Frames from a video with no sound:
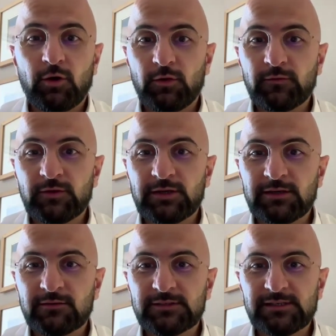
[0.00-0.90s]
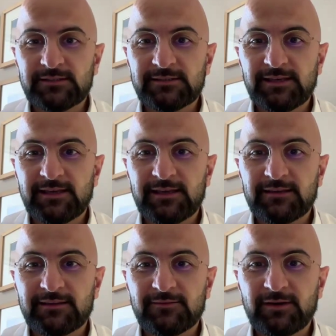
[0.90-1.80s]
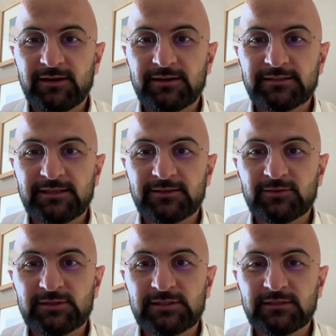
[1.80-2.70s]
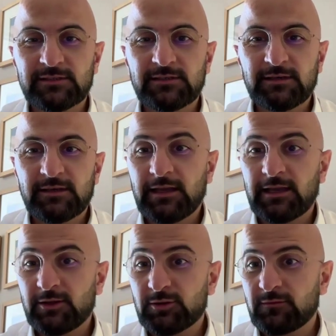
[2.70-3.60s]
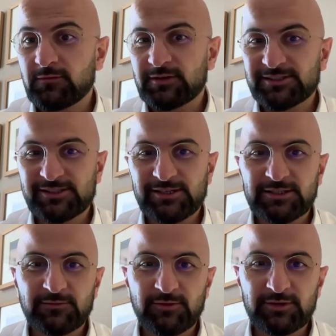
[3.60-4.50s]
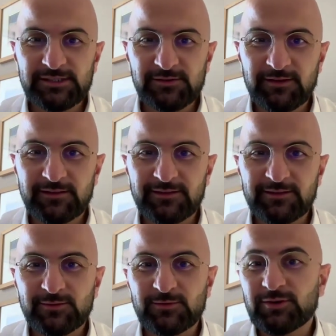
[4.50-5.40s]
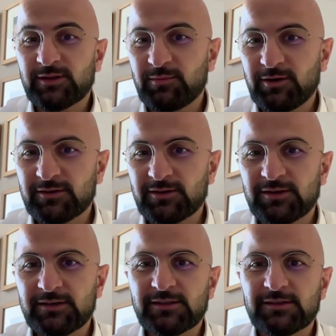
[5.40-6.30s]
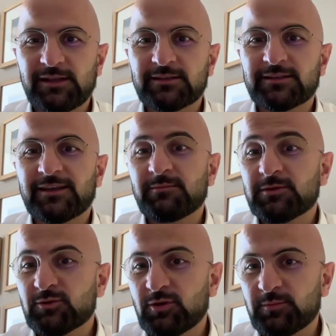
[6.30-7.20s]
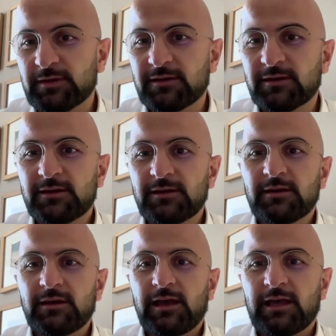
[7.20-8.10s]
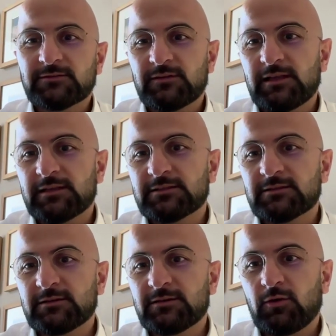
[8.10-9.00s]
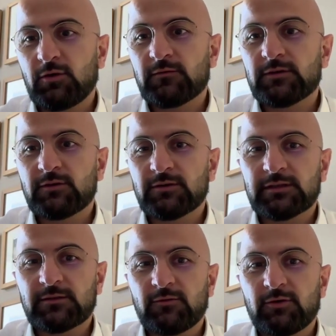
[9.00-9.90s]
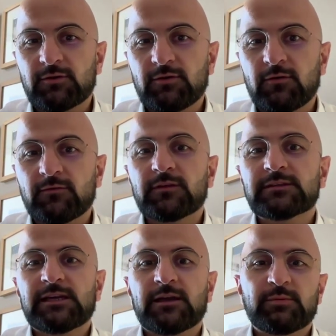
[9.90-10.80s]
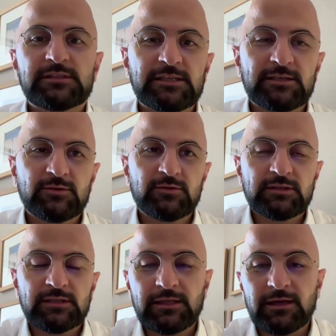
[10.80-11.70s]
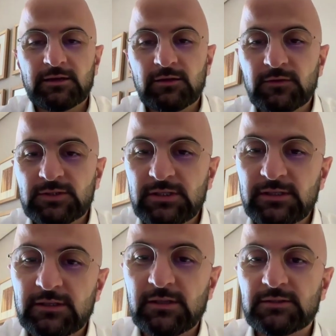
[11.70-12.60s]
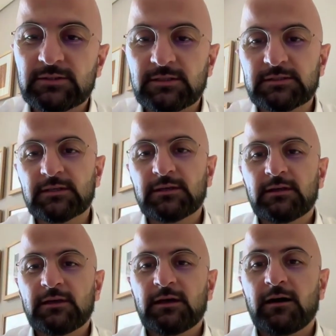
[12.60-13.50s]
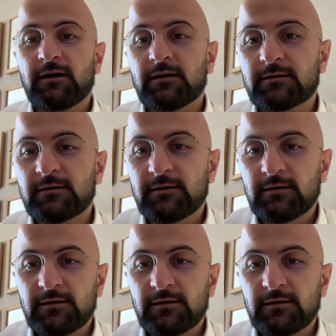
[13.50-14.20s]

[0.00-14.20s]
all of you here with us, and we are excited to see a lot of registration for this event to learn about a critical and timely topic, as well as all we know that the world of cybersecurity and artificial intelligence are